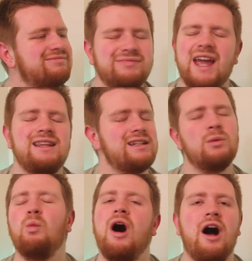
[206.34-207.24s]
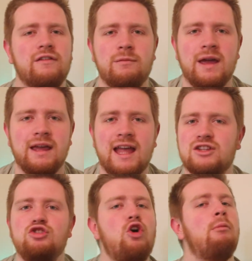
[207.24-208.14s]
it doesn't work for me. It's
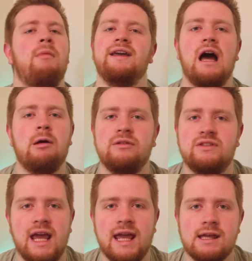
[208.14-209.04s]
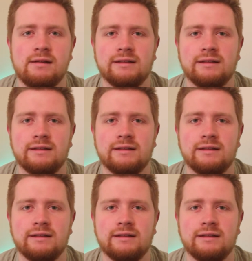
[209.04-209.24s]
not my cup of tea.